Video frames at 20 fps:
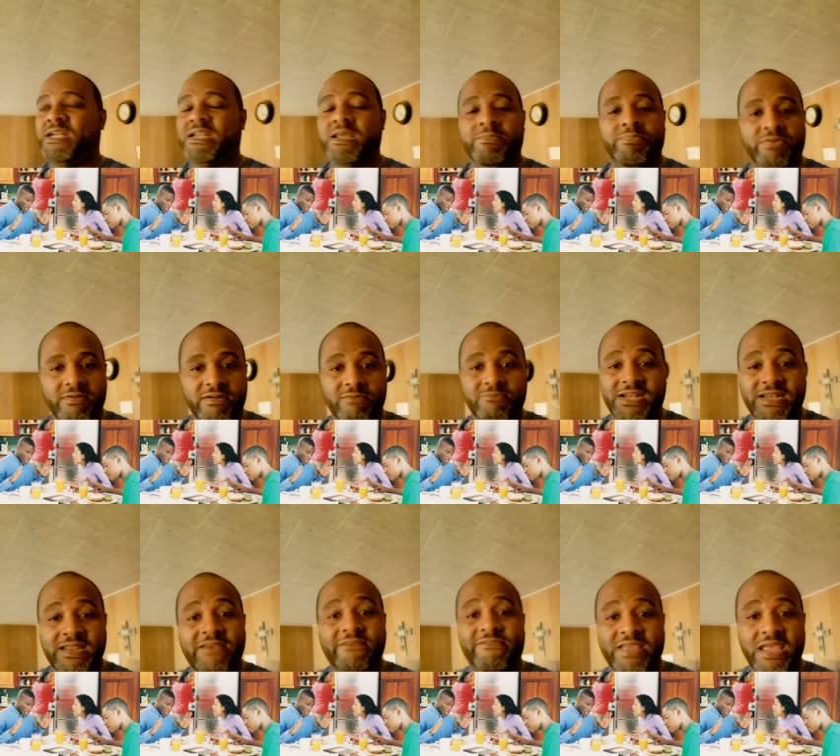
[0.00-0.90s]
with their
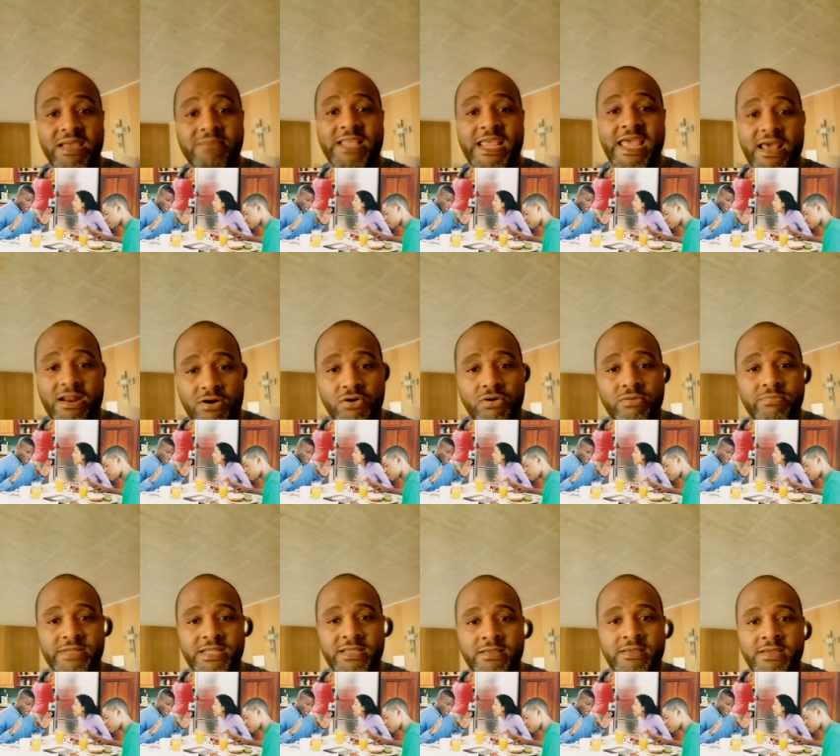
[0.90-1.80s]
with their family at
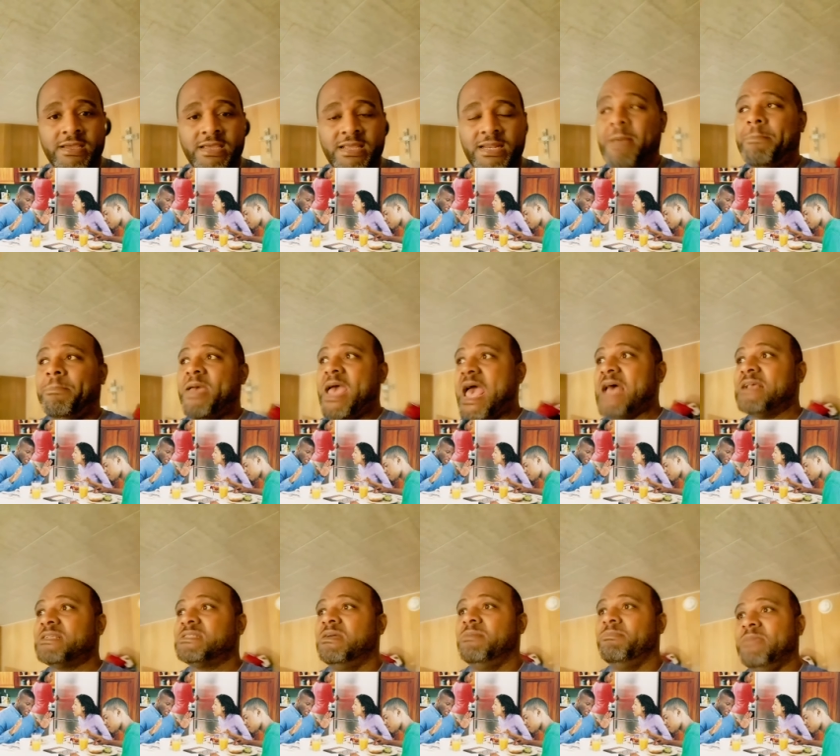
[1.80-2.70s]
home. Their
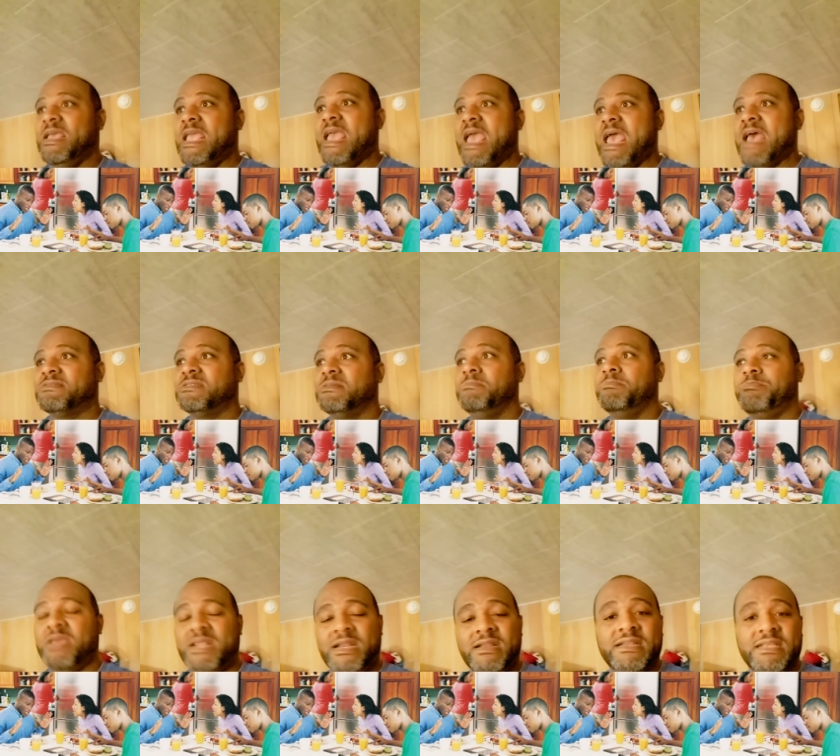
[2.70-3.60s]
pastor may have some
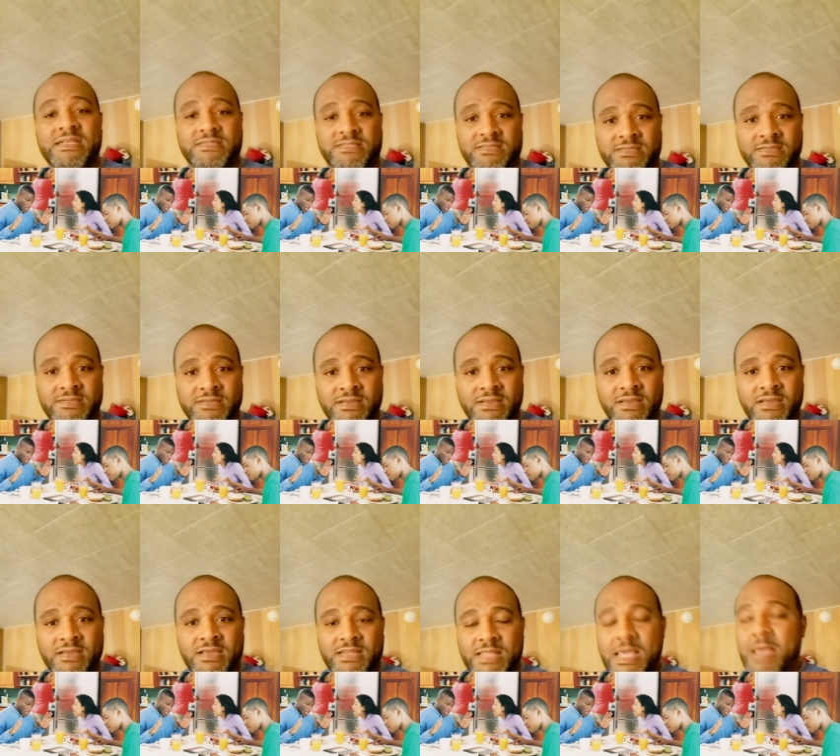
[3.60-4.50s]
bitterness.
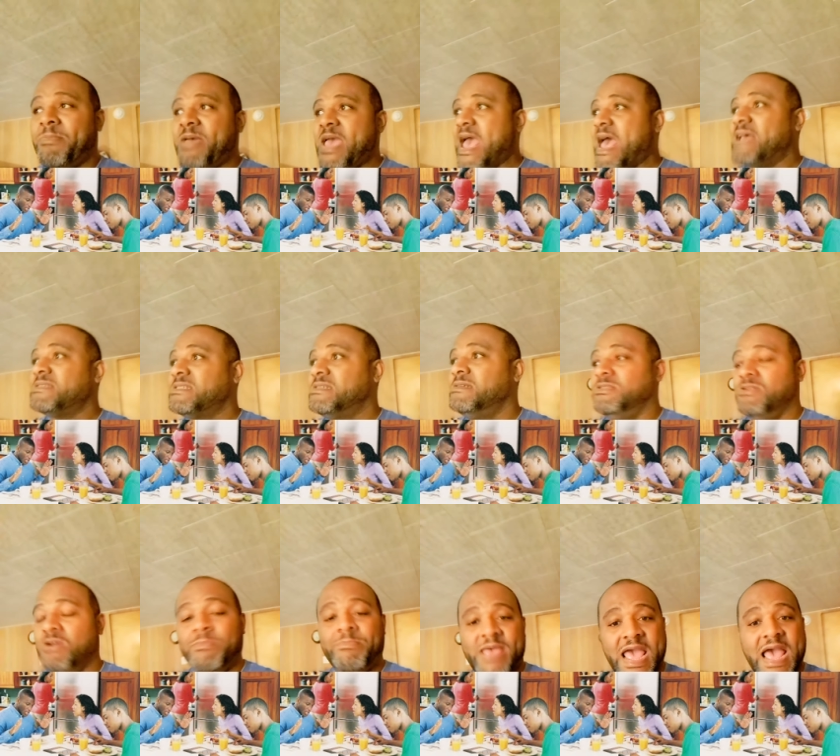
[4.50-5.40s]
Their pastor,
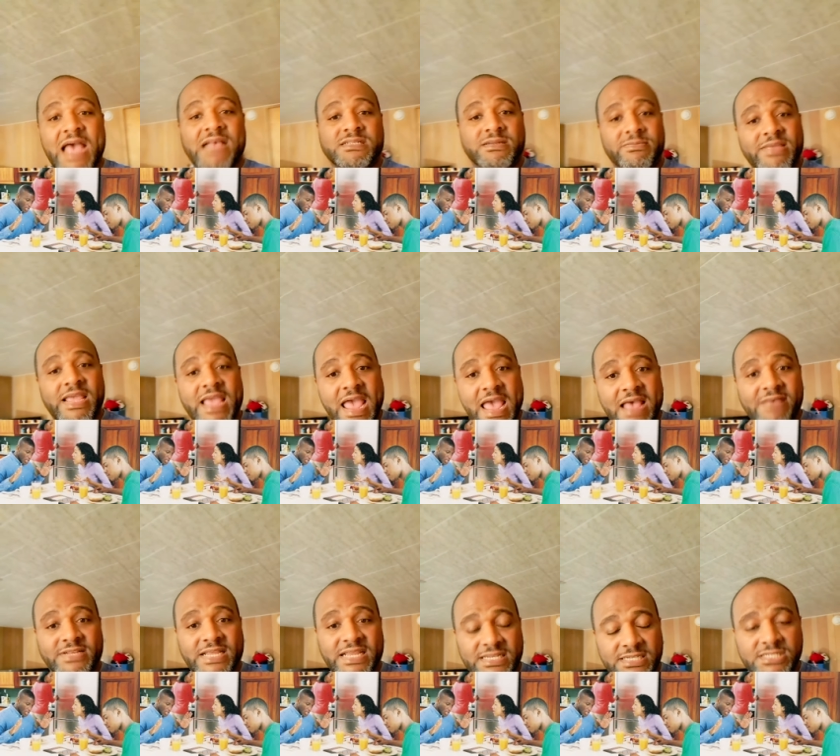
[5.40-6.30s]
your pastor may
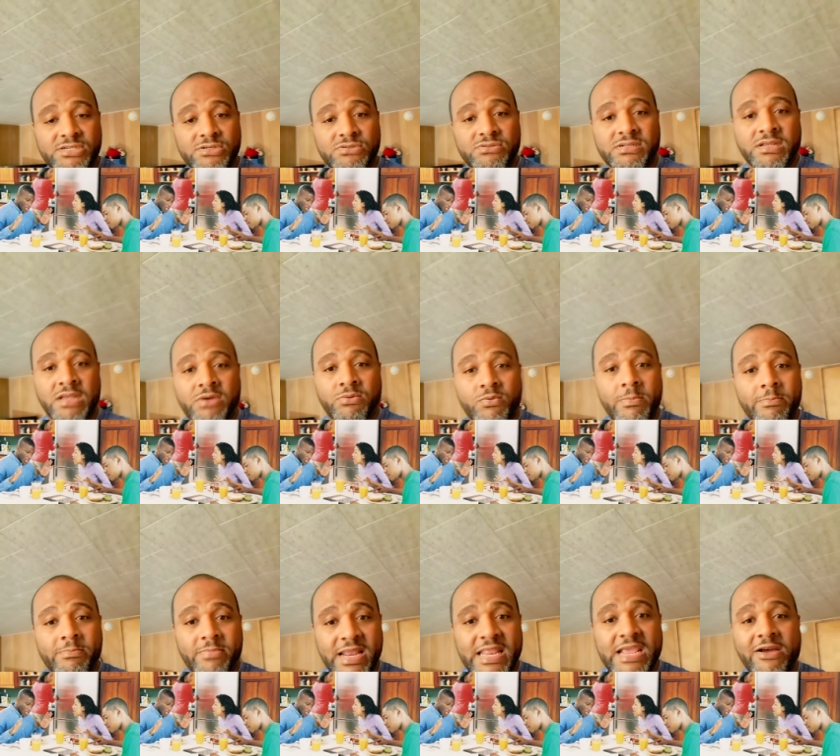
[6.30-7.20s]
have issues with
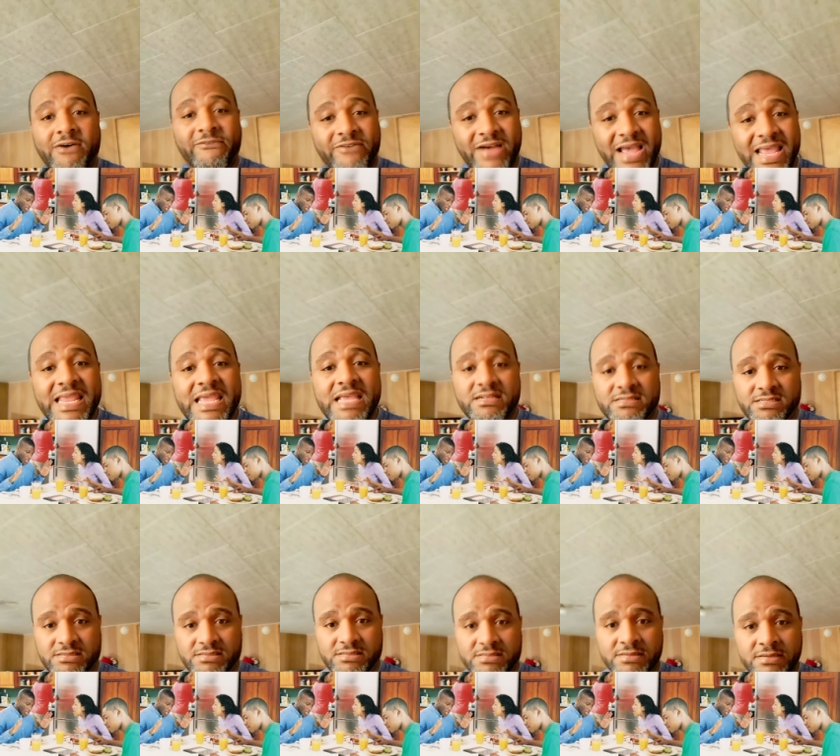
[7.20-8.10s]
money or
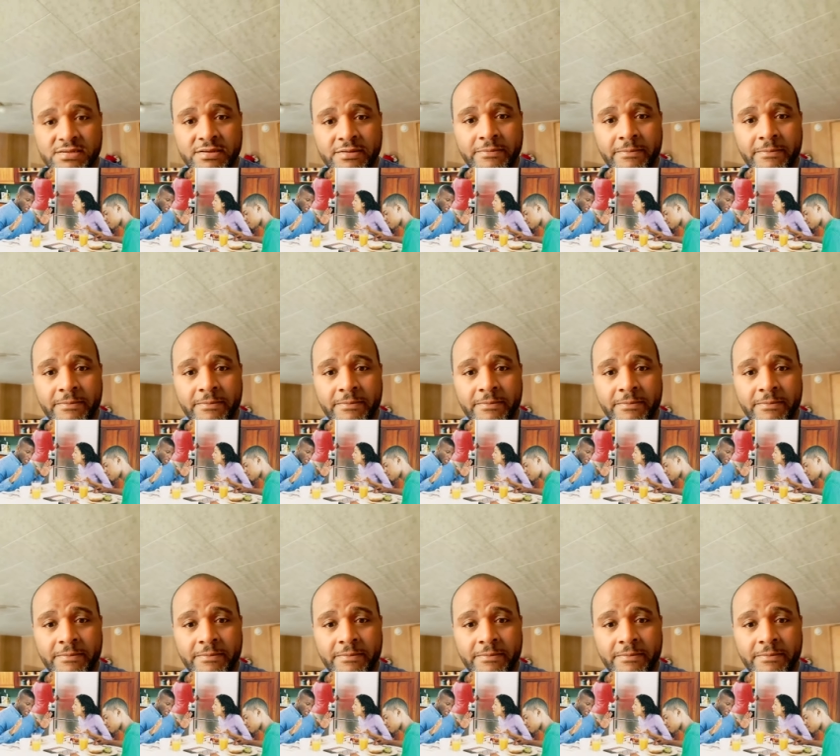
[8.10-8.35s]
finances.